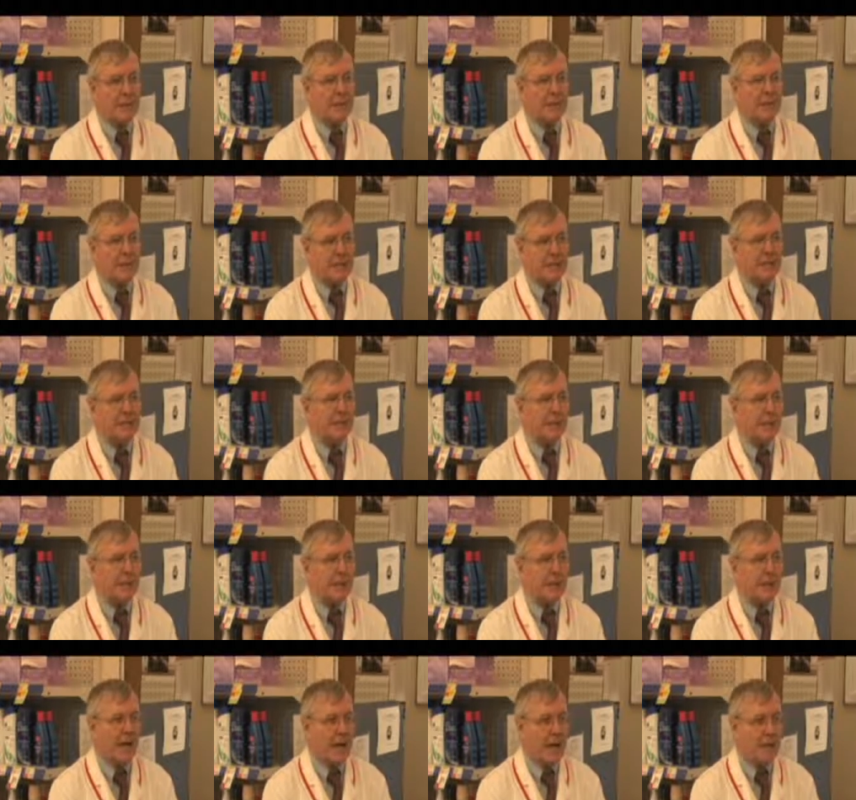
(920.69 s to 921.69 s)
just
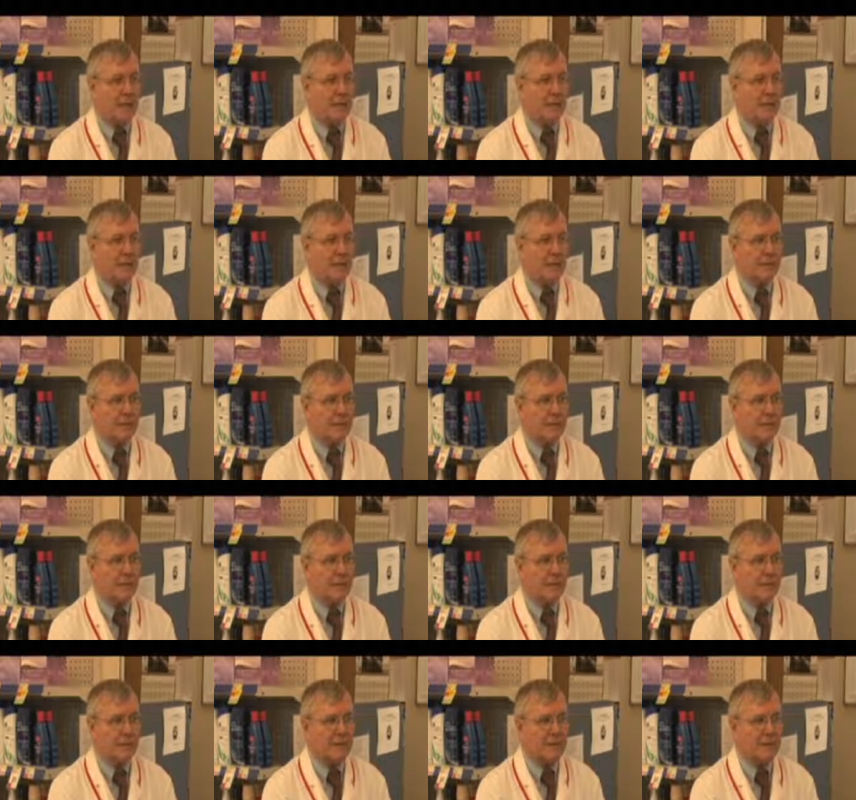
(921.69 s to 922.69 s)
allows
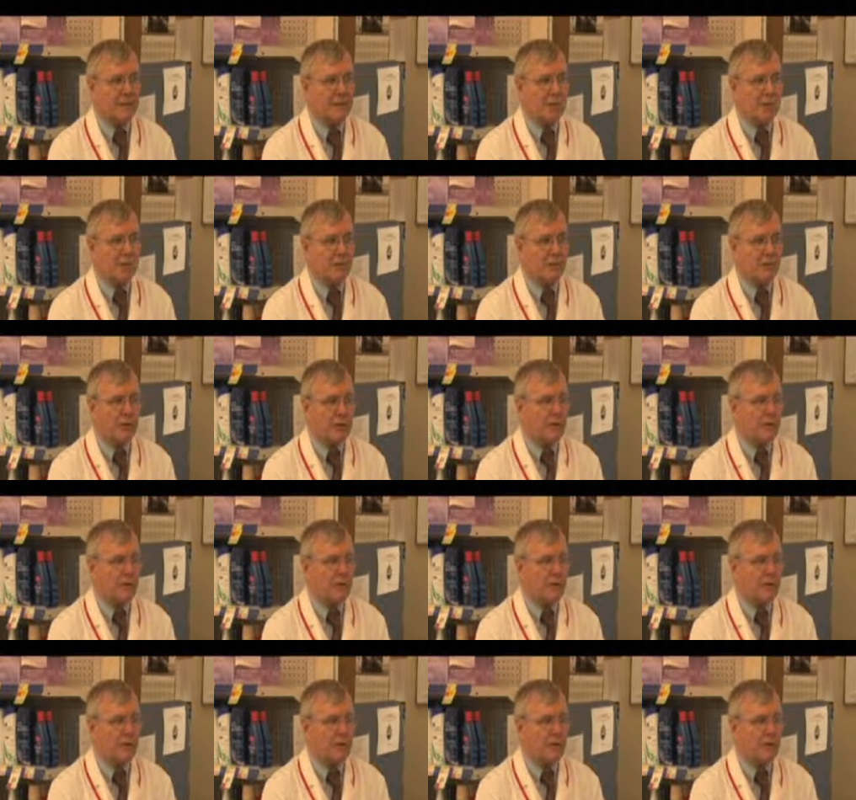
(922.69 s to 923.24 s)
a smoother